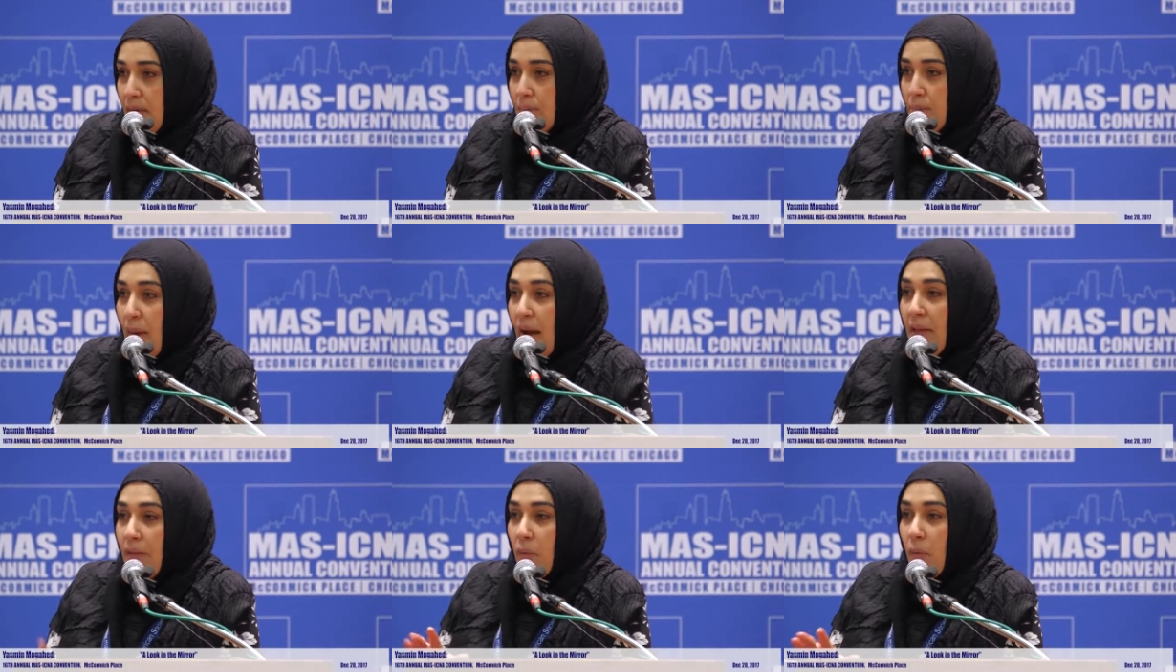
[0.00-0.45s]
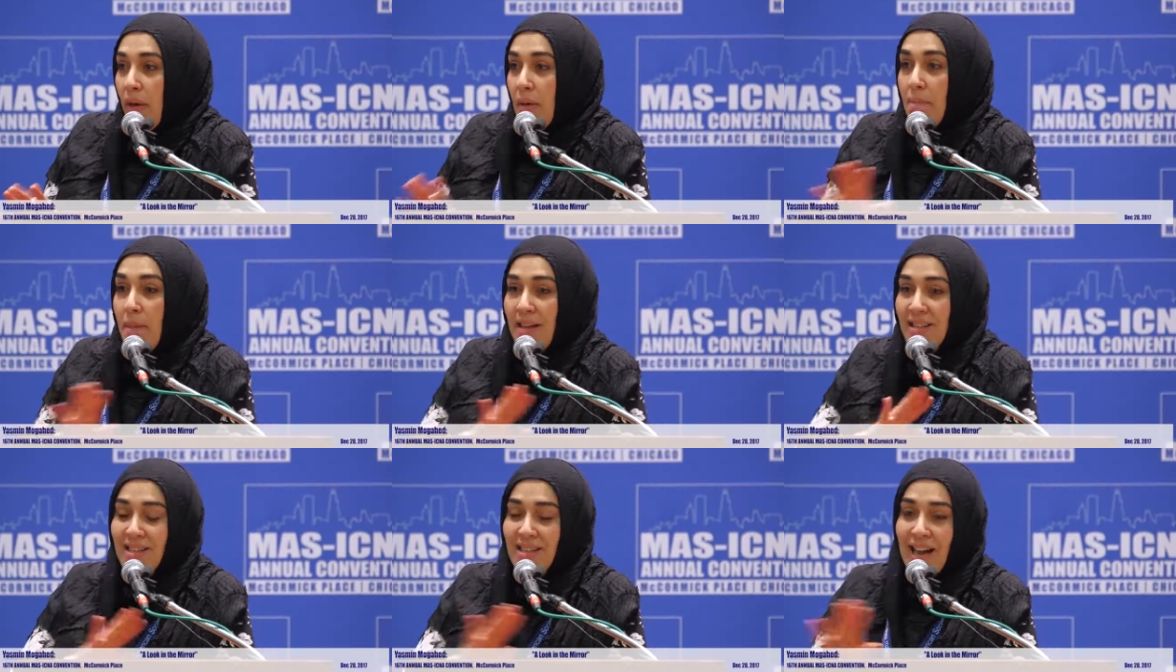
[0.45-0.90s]
by the way,
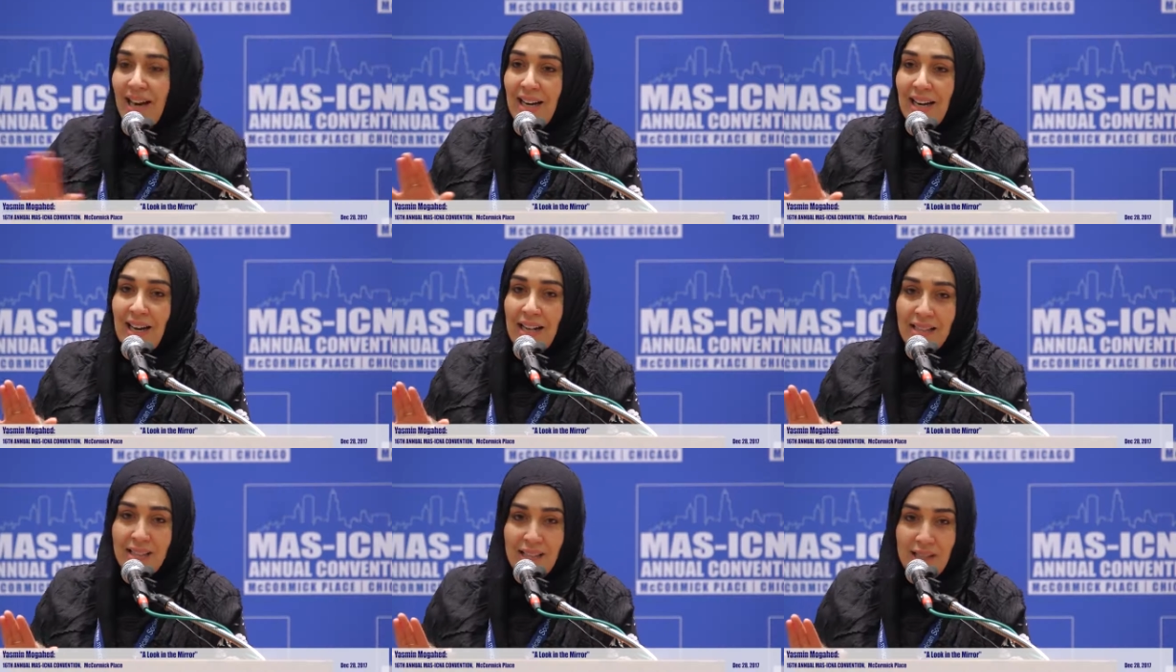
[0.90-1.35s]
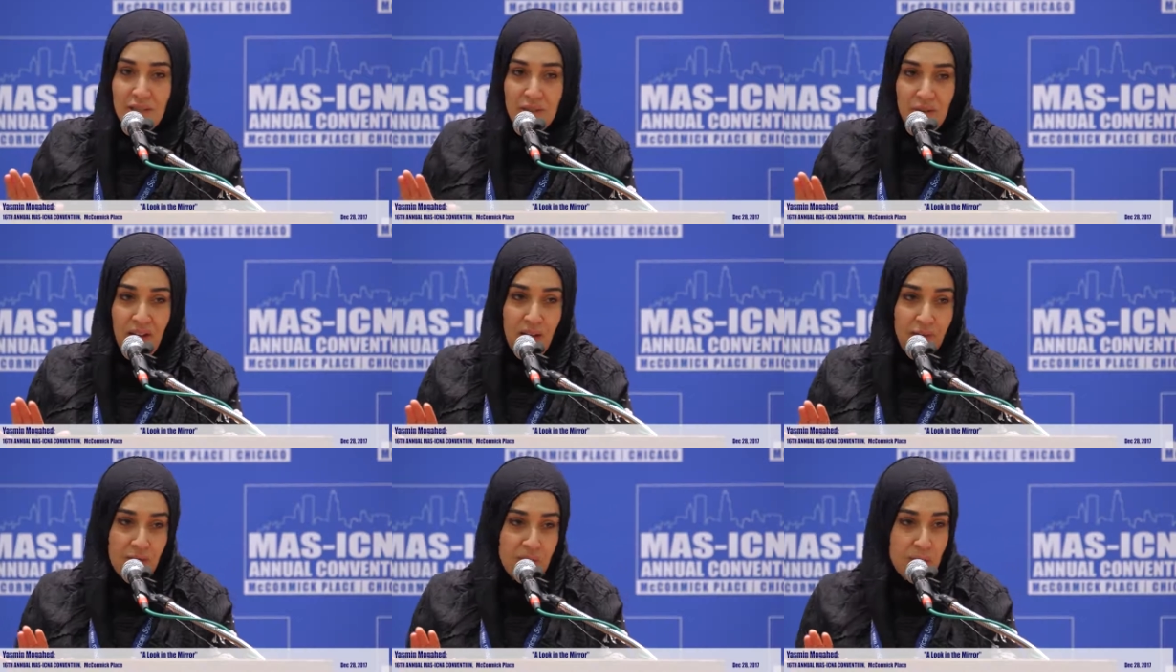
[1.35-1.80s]
best 99 cents
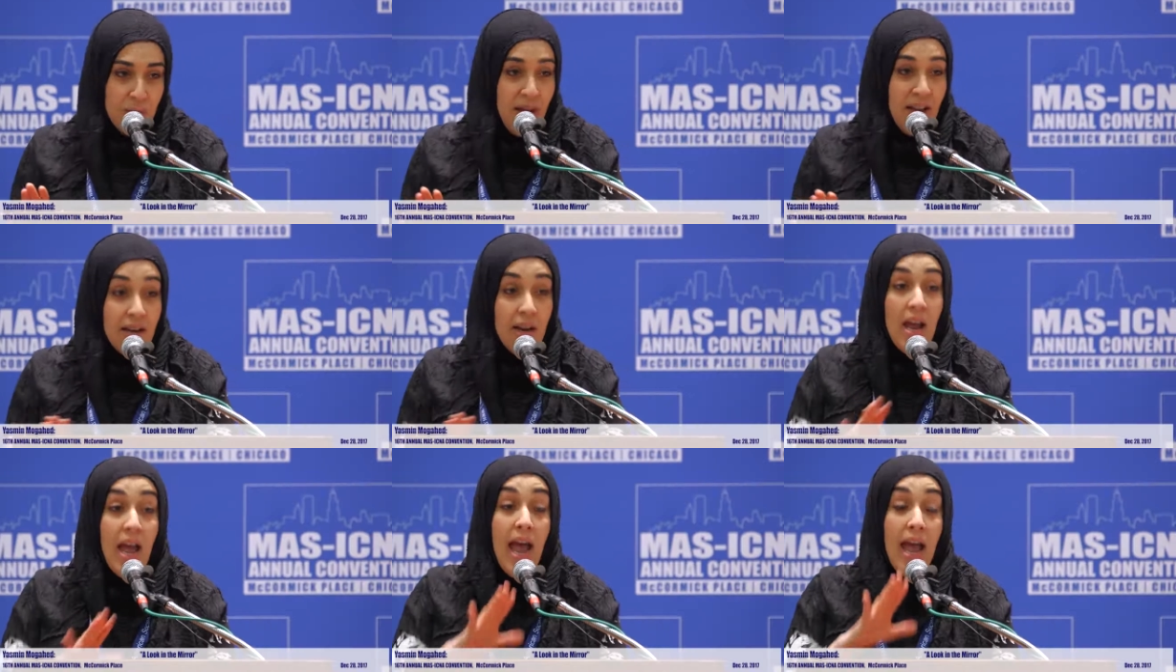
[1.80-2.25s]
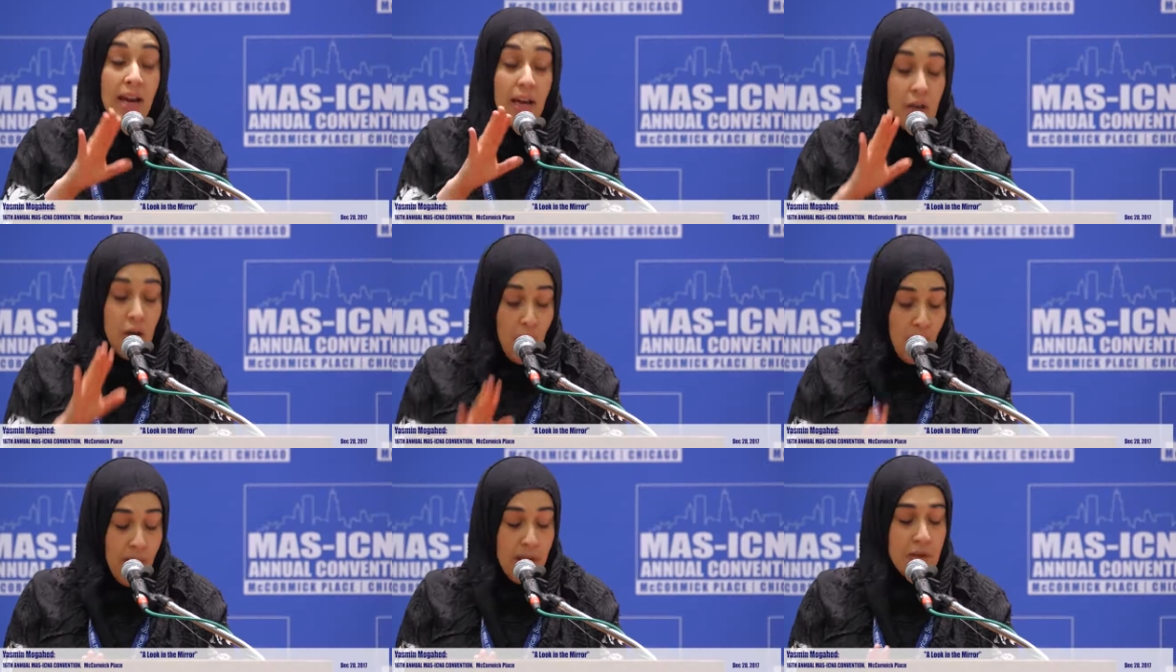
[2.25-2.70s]
you'll ever spend,
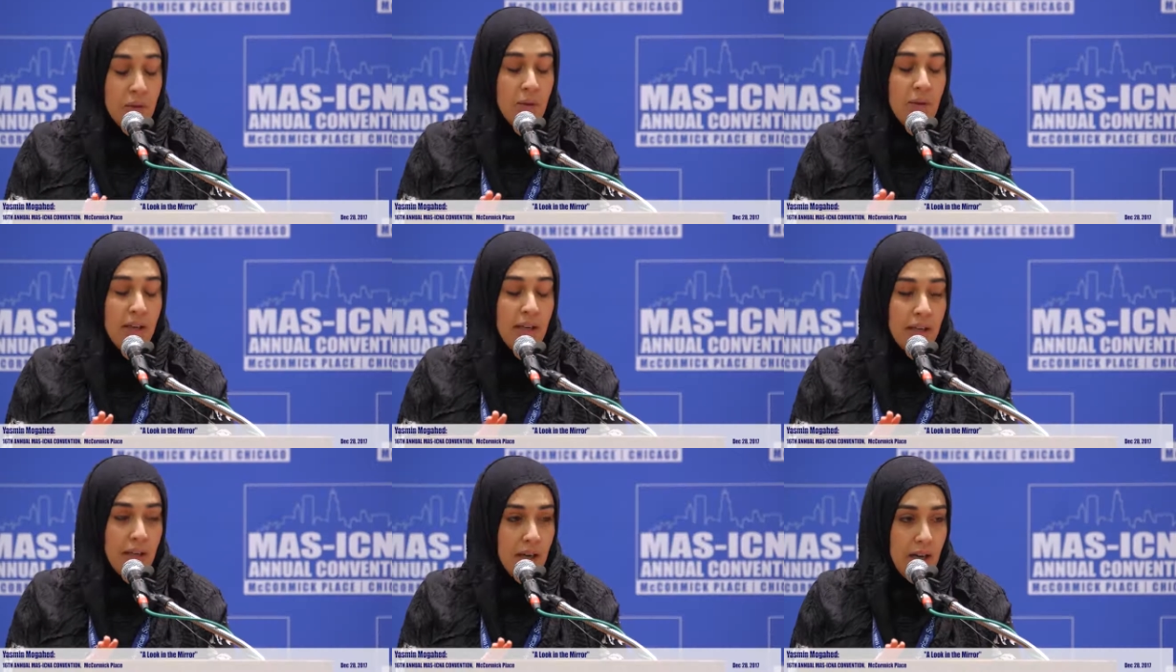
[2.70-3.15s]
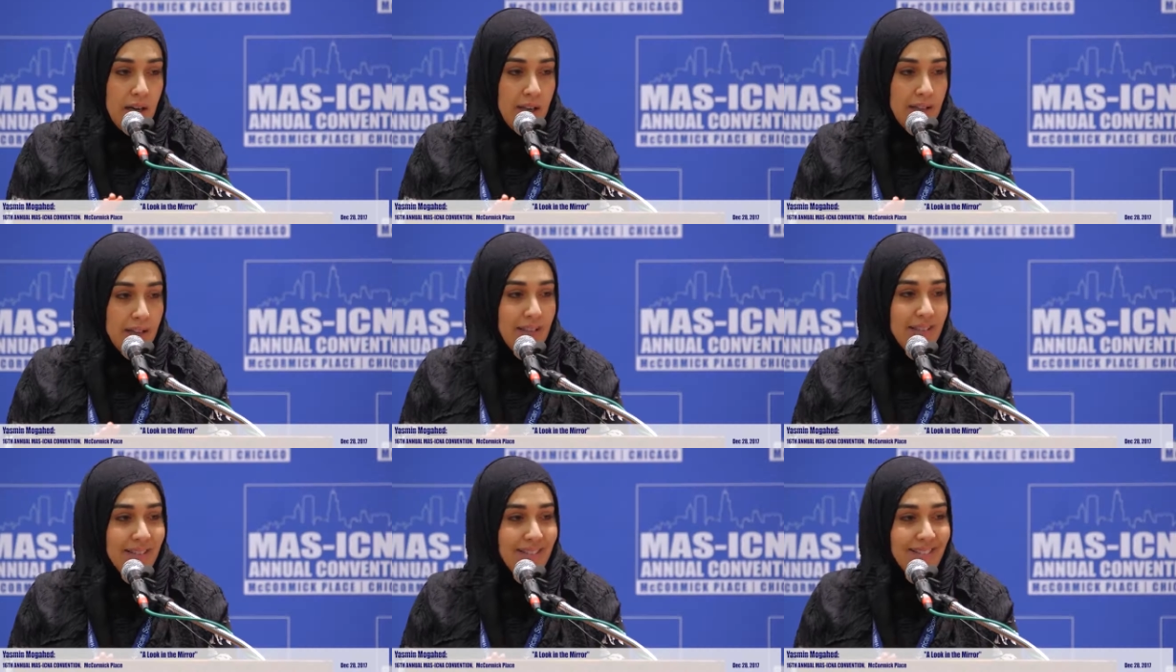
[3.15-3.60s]
and no, I don't get a
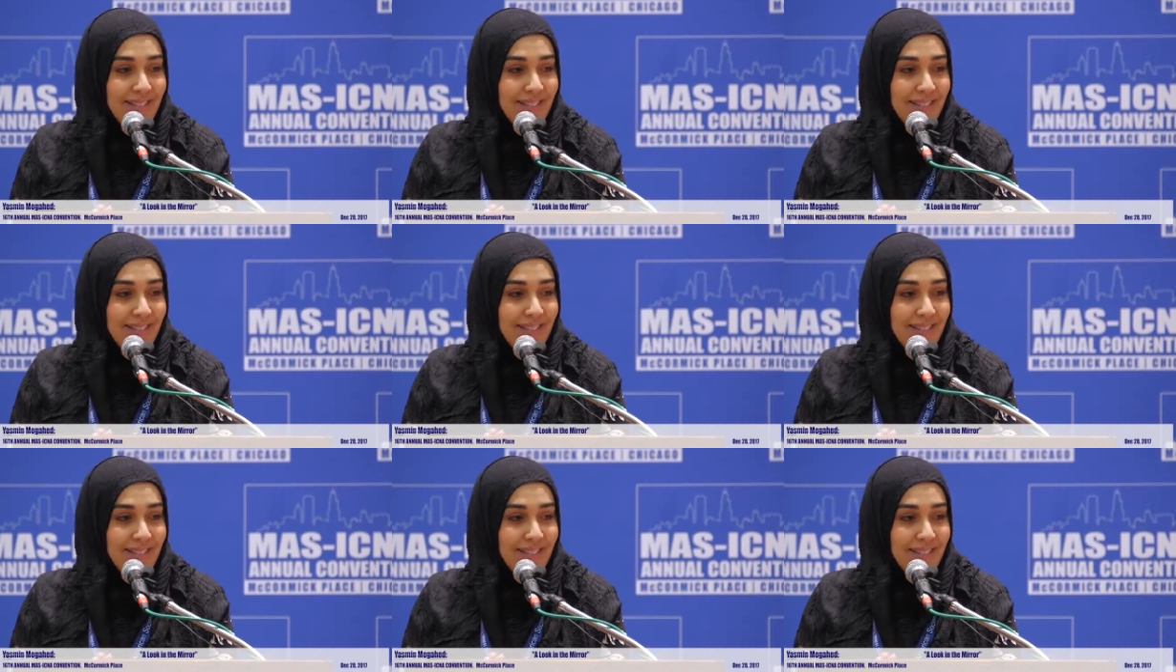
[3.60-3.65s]
cut.